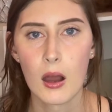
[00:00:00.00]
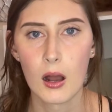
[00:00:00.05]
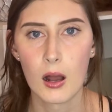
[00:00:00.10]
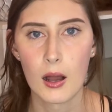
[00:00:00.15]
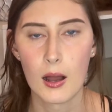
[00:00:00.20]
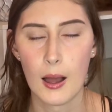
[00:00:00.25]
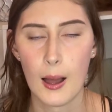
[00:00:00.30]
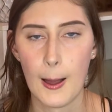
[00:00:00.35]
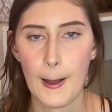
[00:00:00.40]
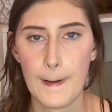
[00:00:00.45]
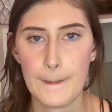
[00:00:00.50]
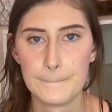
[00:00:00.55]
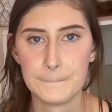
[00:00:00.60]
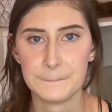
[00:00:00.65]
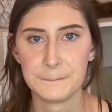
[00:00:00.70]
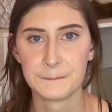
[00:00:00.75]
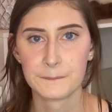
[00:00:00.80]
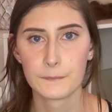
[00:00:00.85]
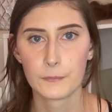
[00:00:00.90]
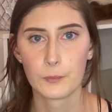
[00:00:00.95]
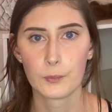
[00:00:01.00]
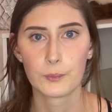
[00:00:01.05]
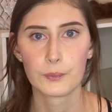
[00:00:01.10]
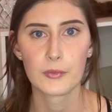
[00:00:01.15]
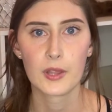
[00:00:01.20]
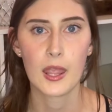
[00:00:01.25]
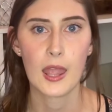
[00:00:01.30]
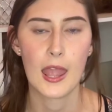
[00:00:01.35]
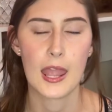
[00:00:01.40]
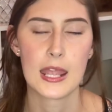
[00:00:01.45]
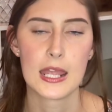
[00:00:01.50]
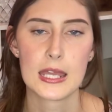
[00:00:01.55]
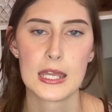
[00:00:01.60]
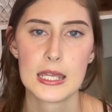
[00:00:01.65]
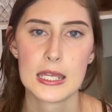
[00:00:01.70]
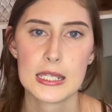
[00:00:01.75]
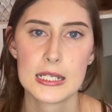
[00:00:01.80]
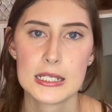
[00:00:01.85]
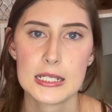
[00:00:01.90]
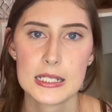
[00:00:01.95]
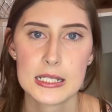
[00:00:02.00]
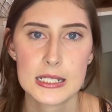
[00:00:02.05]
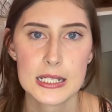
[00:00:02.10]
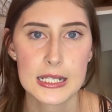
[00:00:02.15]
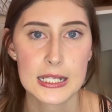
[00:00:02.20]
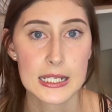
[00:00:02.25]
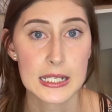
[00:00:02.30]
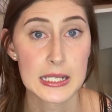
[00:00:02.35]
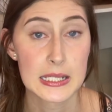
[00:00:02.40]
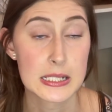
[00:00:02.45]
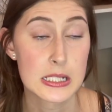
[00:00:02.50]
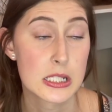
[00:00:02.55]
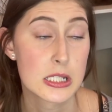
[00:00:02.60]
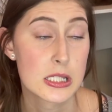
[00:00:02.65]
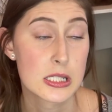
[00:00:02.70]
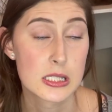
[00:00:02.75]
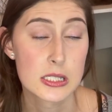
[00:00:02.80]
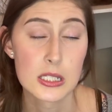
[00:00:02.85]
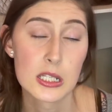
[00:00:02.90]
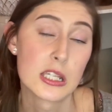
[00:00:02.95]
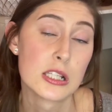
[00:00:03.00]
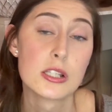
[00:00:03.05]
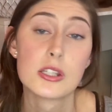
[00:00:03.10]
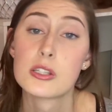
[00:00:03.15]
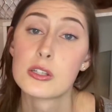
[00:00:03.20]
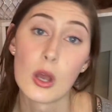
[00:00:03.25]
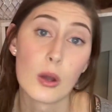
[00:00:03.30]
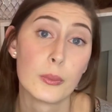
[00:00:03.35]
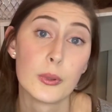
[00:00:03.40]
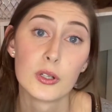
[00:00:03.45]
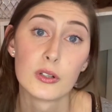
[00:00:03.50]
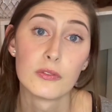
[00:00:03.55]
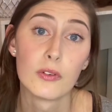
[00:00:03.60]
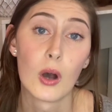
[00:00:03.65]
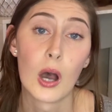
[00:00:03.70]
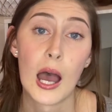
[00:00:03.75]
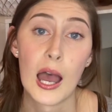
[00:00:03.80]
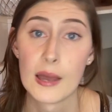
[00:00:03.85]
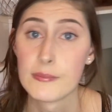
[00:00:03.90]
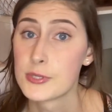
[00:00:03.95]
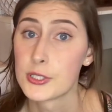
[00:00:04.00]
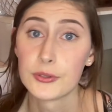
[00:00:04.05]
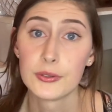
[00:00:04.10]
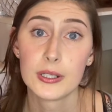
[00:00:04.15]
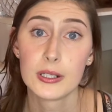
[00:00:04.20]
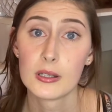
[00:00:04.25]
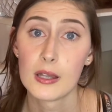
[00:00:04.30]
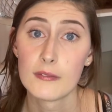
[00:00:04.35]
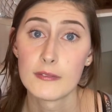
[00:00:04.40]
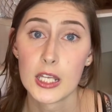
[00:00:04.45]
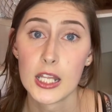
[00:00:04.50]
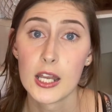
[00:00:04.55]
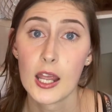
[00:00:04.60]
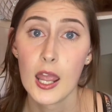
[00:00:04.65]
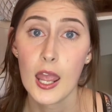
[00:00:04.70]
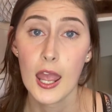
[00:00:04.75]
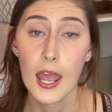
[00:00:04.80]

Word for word: Um, and it's, it's so beautiful. I absolutely love it.